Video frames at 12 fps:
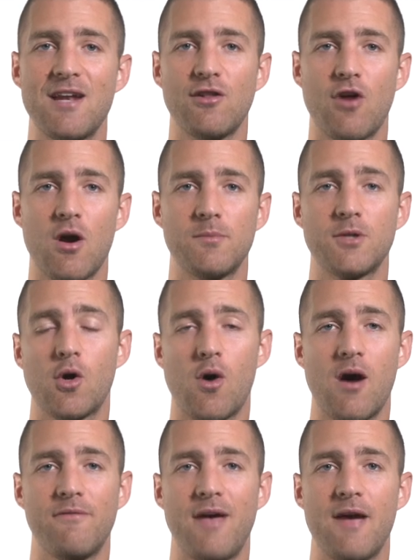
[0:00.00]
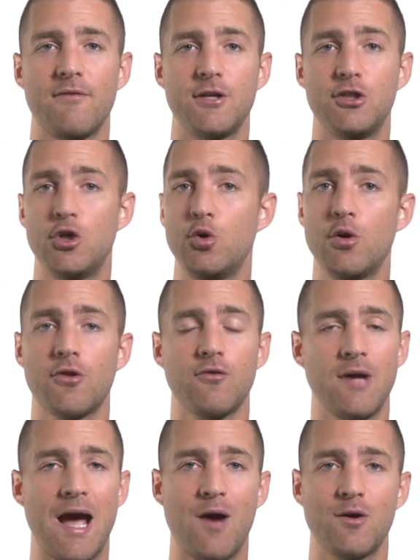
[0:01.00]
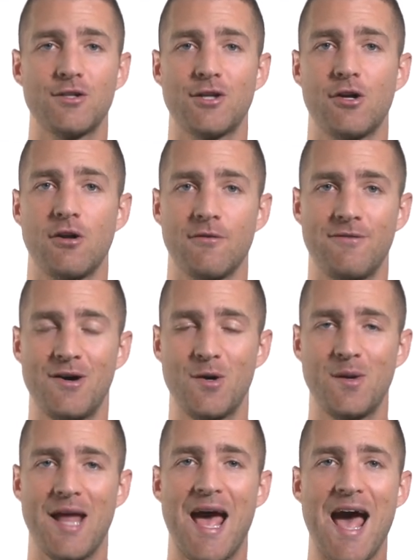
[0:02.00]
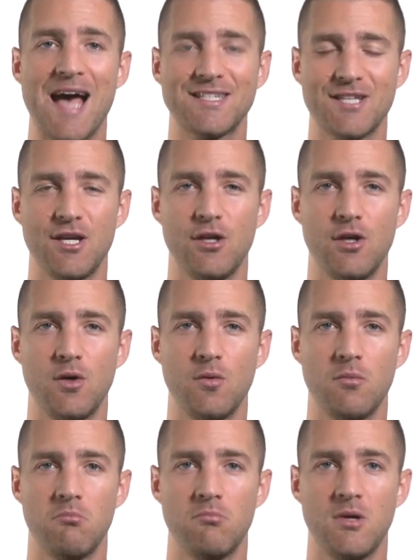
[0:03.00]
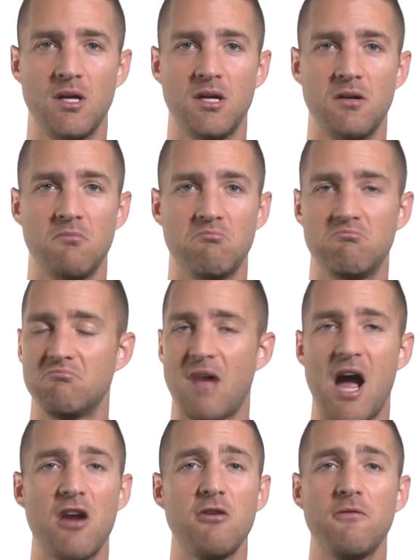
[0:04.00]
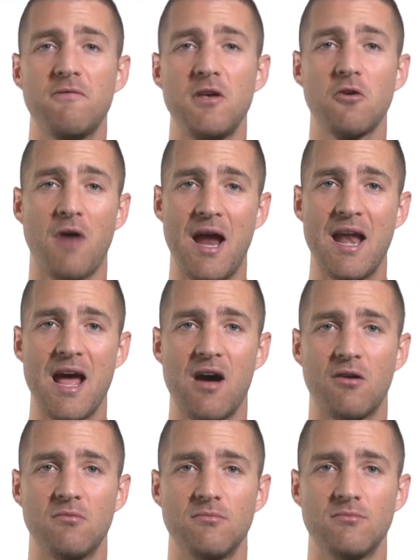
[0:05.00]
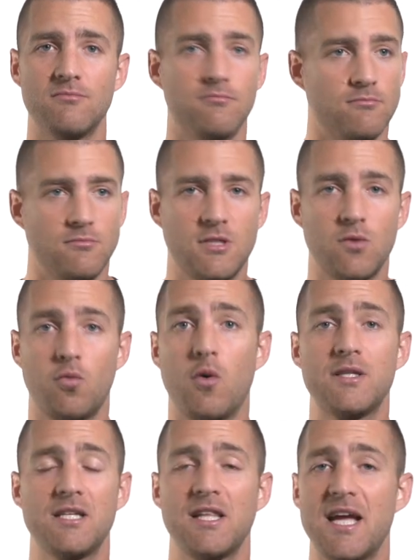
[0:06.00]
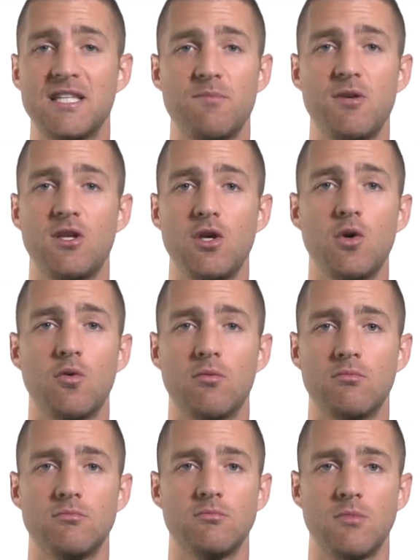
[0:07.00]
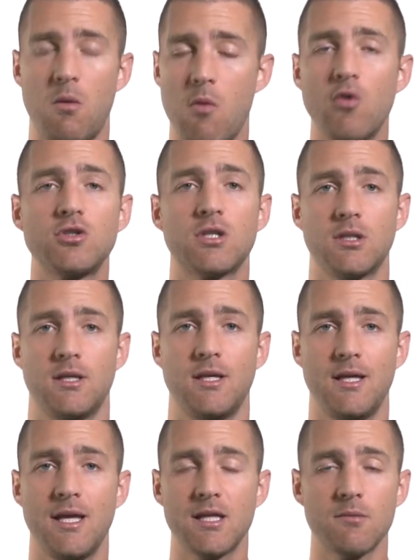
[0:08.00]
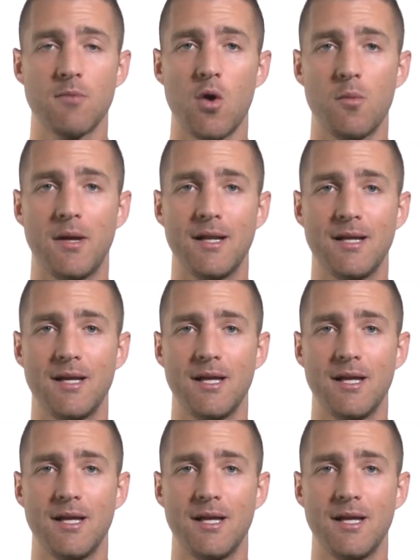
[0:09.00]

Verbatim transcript: an alarm to go off every 2 to 3 hours on your phone asking you, how do you feel right now? Just what's it like to be you emotionally in the moment?